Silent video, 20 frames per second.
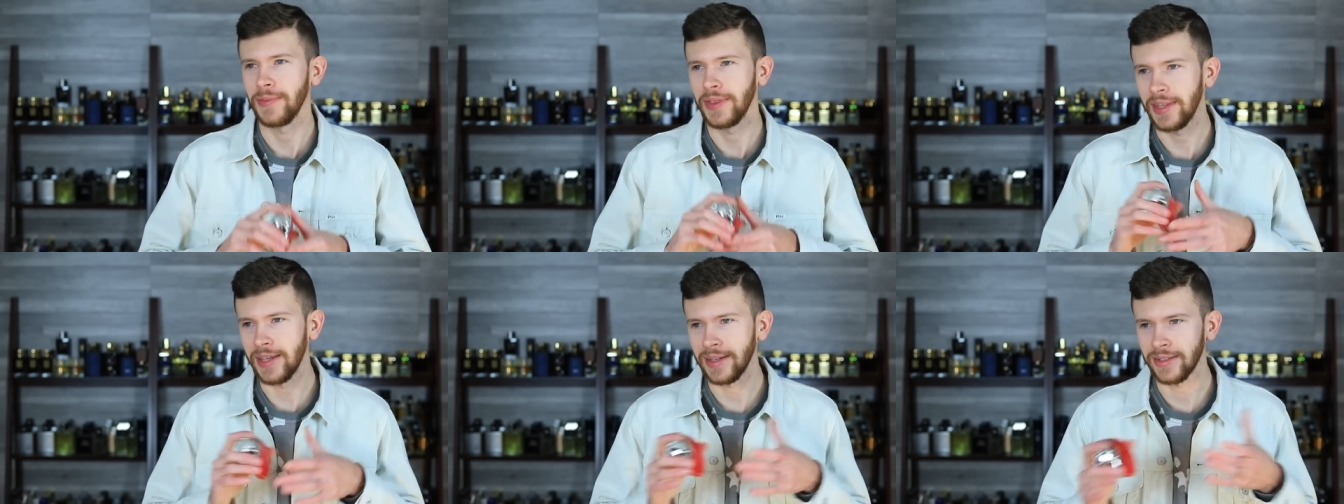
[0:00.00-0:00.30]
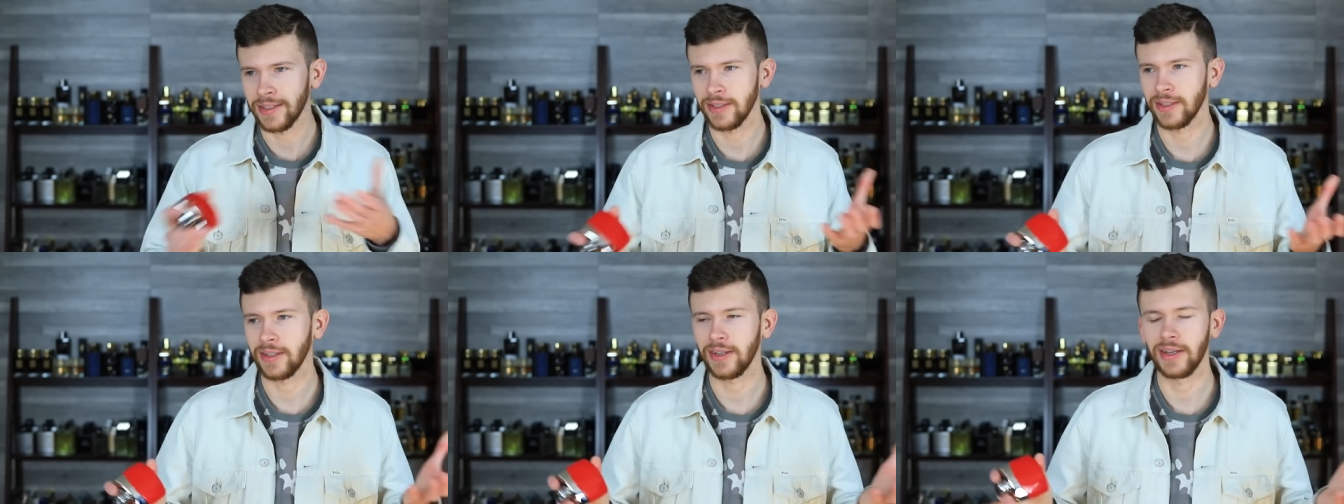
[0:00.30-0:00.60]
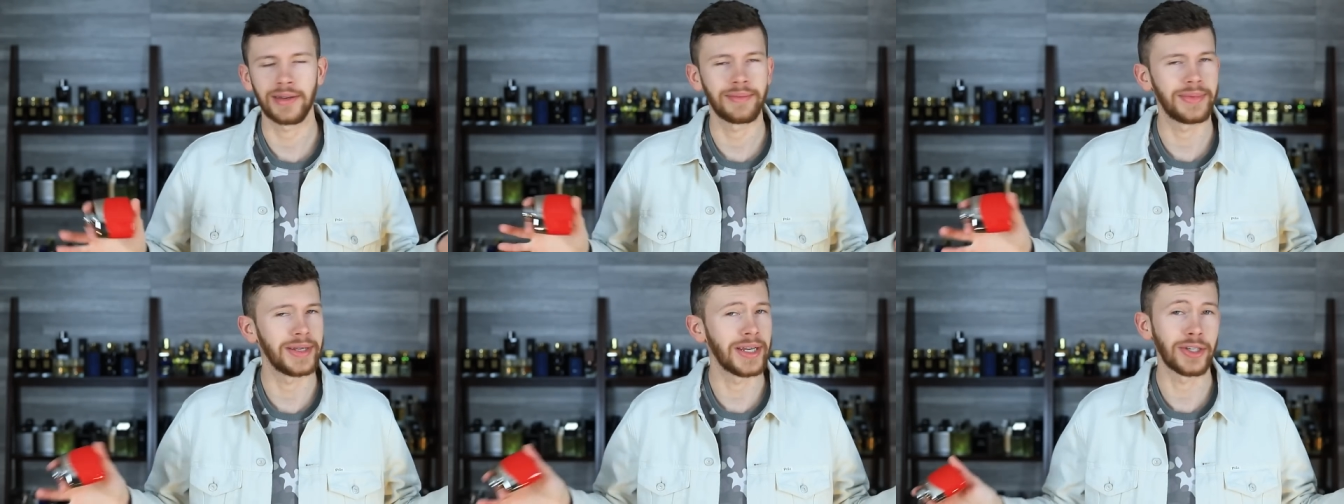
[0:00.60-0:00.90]
This is going
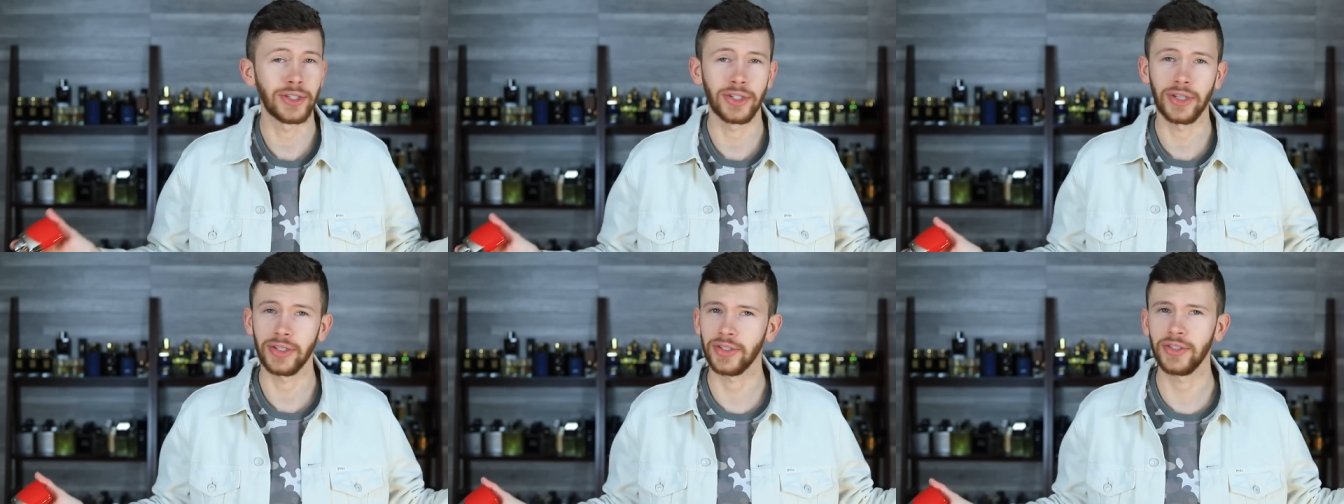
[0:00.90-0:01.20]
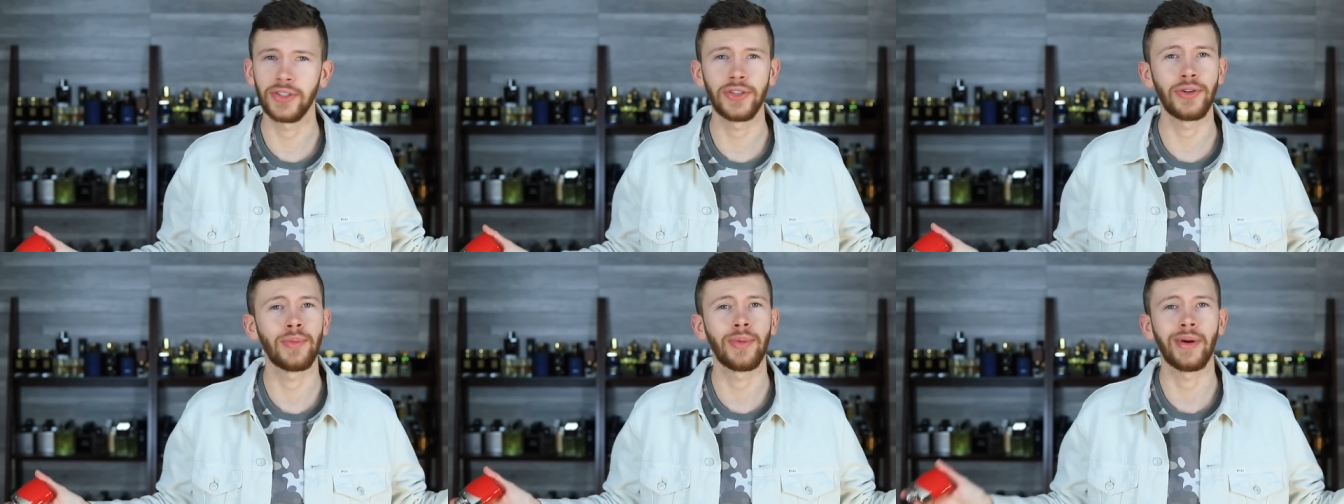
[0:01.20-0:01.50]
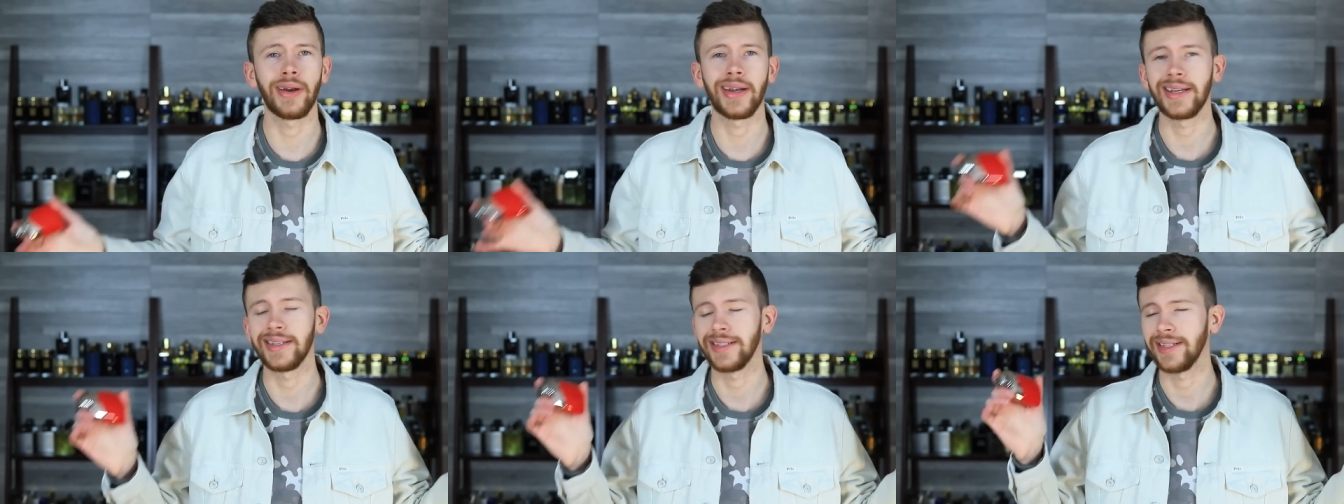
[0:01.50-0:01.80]
to be just
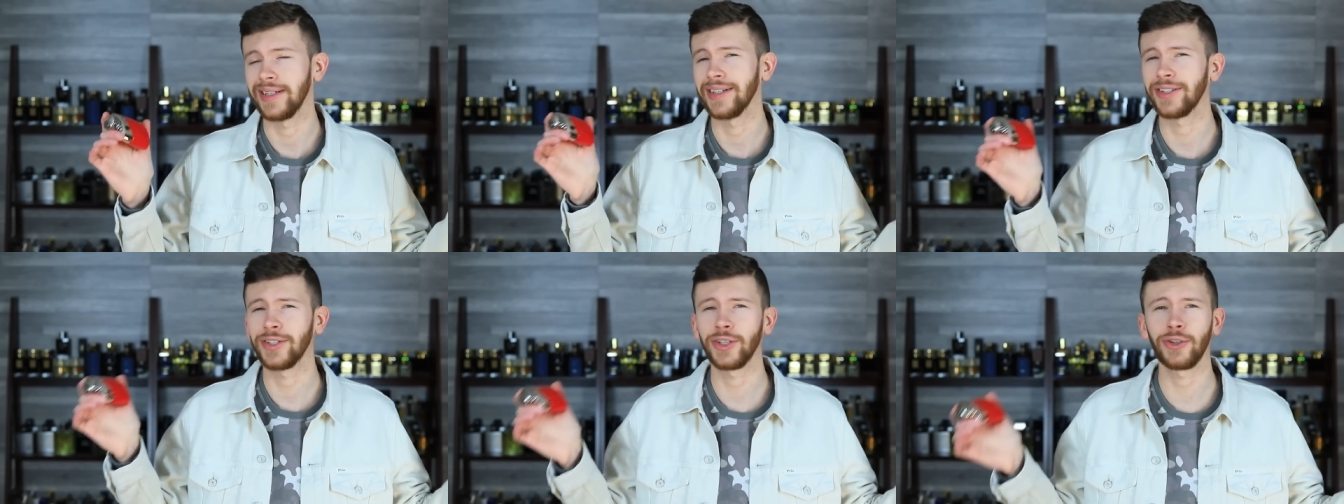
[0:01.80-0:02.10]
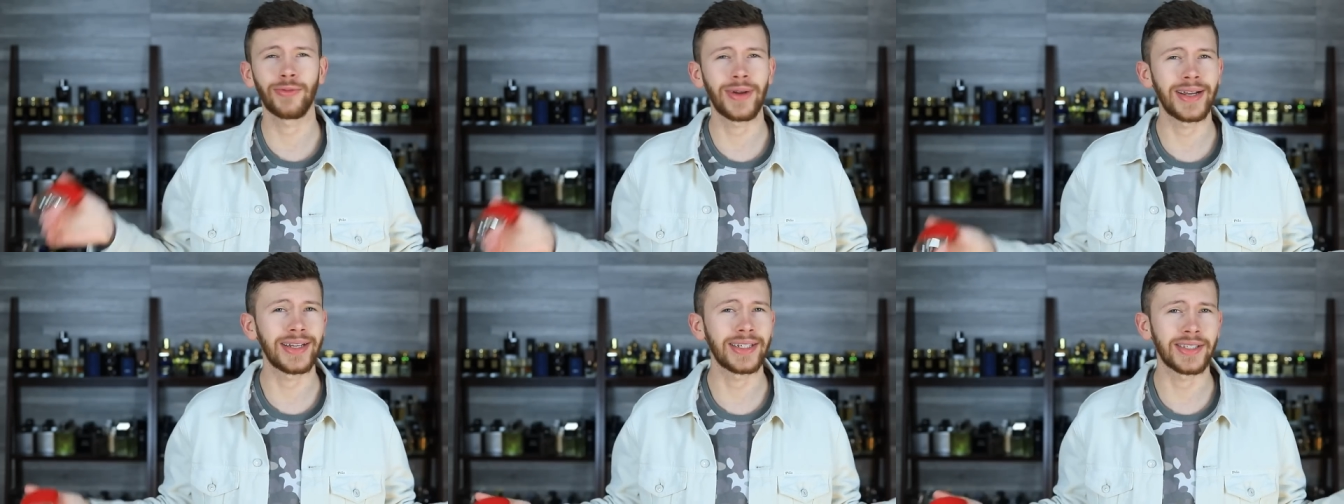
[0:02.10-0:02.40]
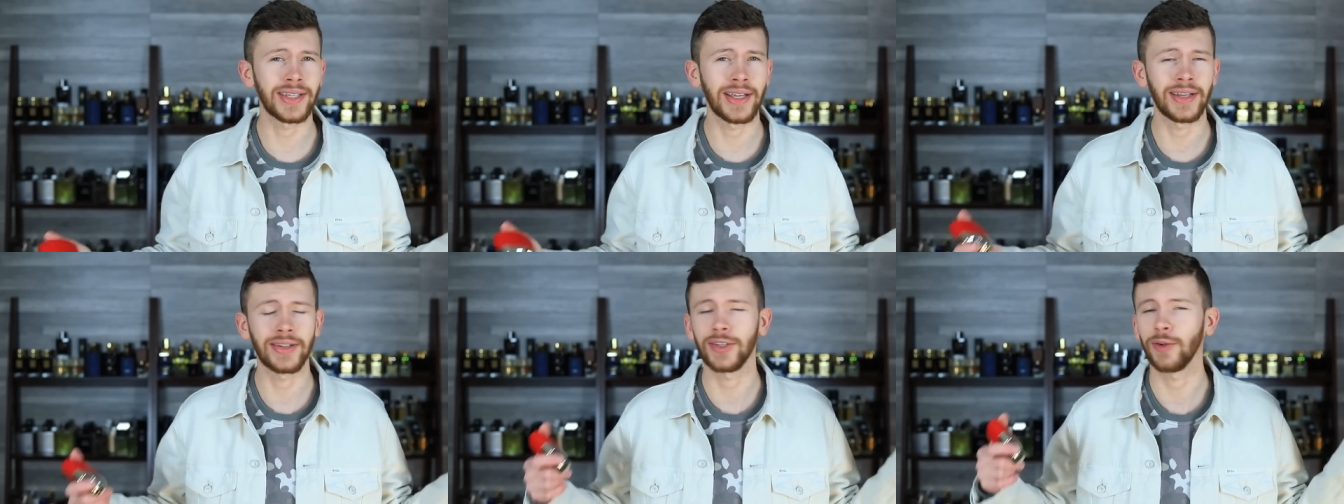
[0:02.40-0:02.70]
super easy. It's a great
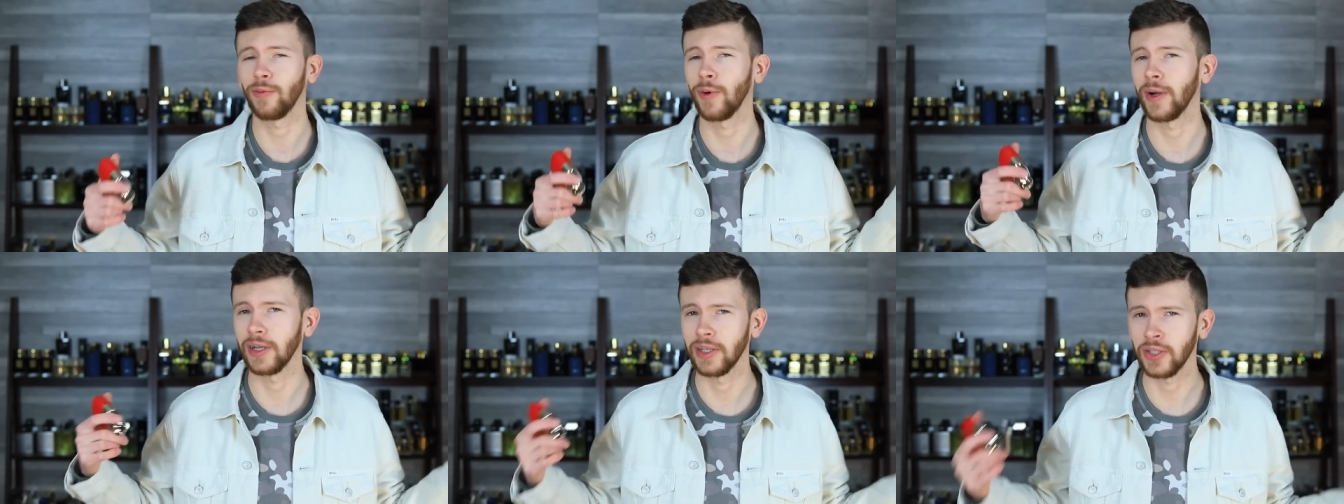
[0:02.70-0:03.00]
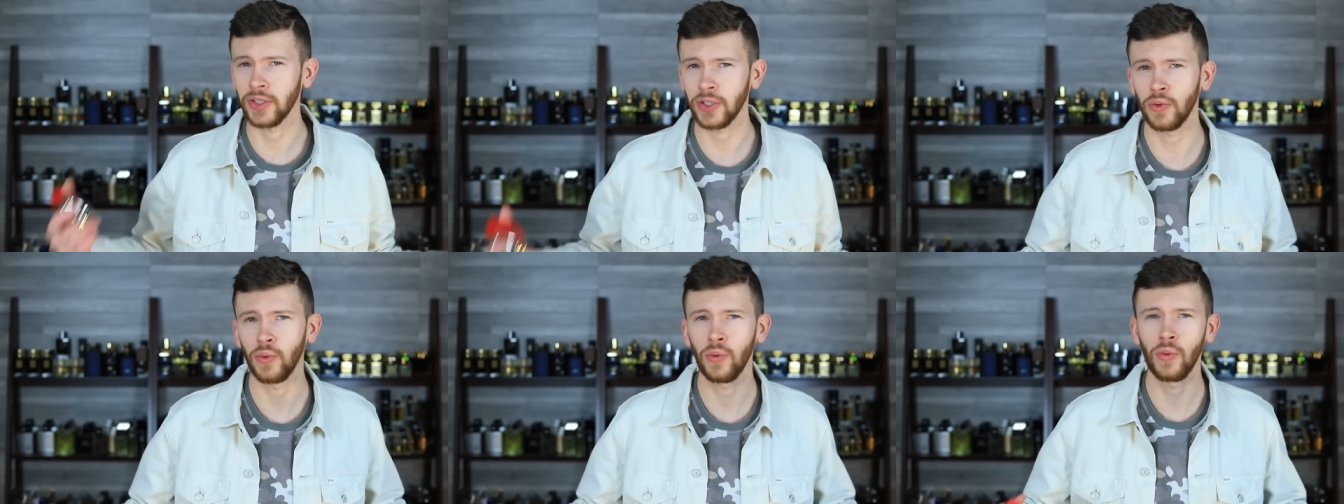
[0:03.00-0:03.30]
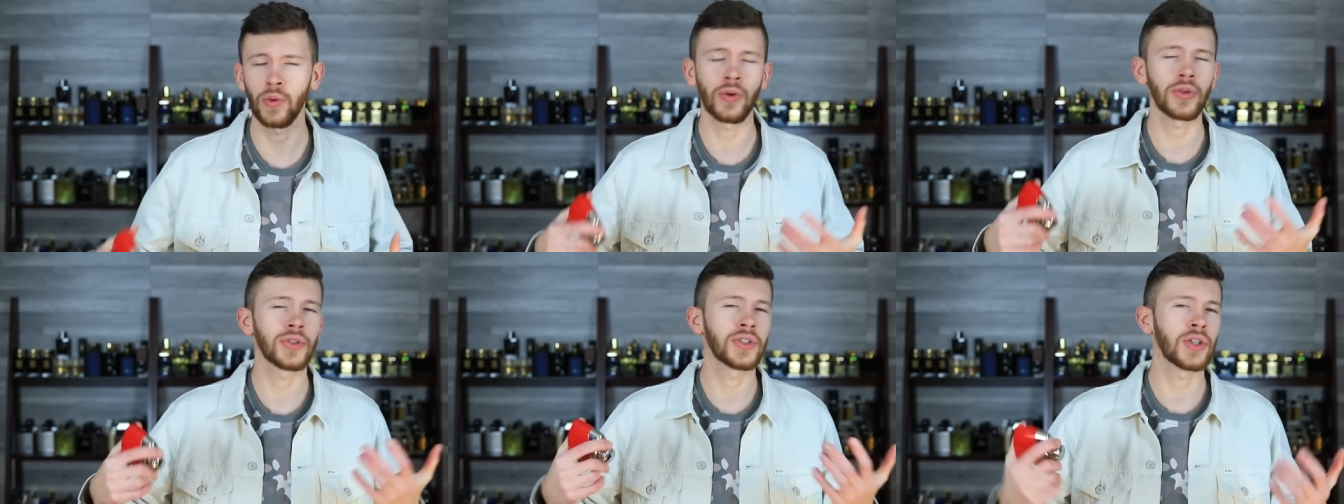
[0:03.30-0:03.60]
scent to wear to
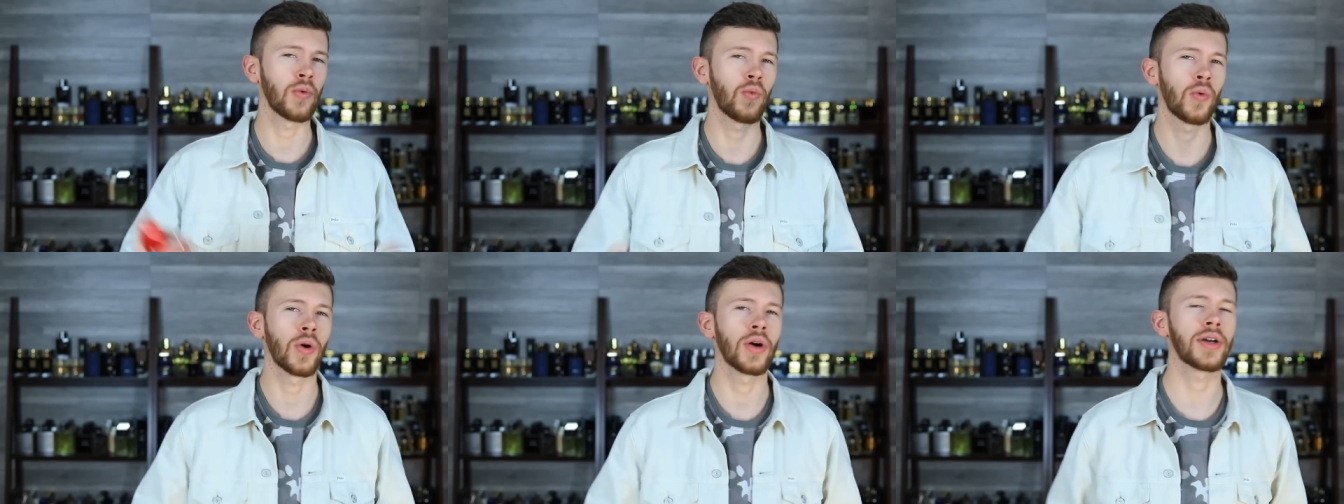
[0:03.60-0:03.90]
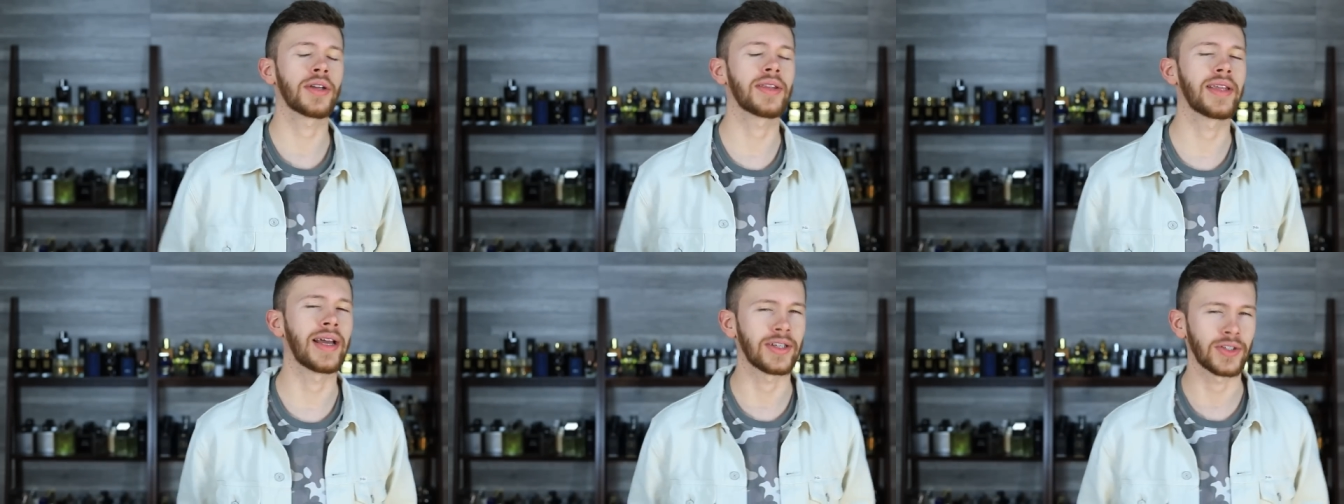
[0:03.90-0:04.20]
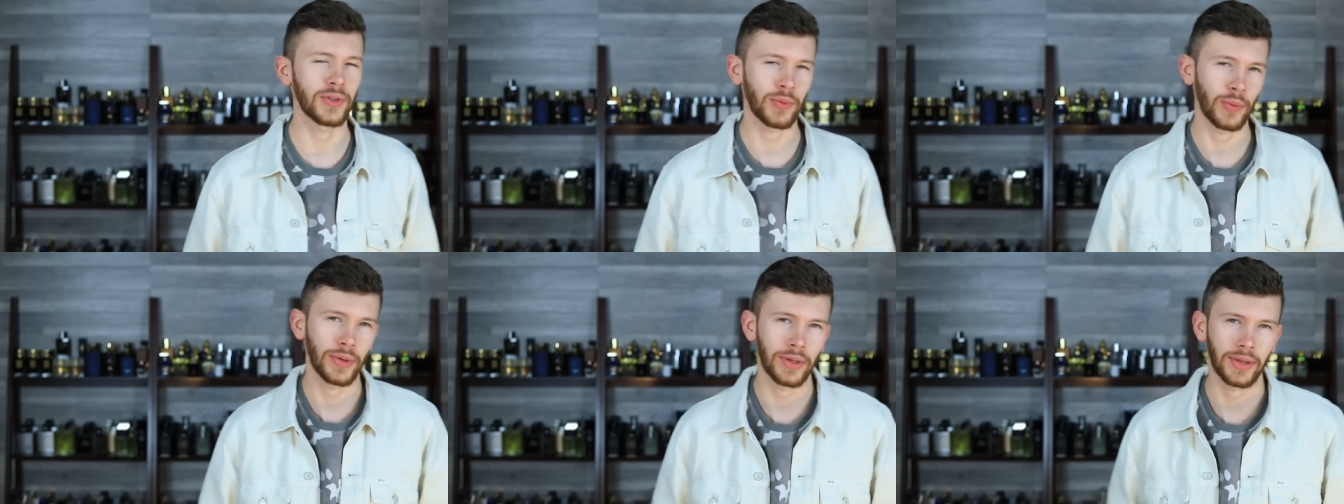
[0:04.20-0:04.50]
school, to work, that
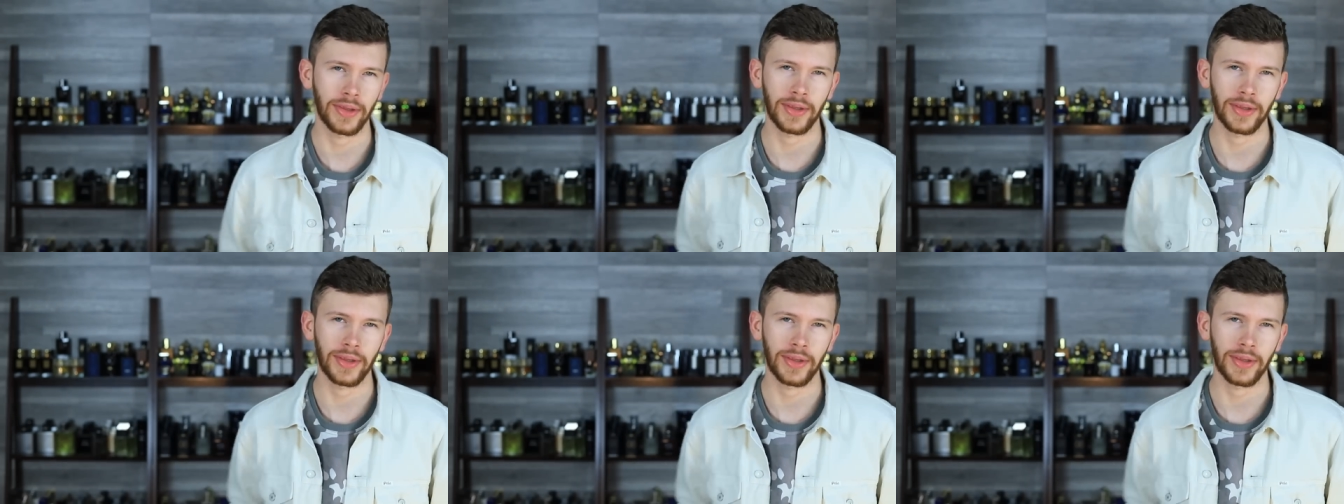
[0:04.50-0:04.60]
sort of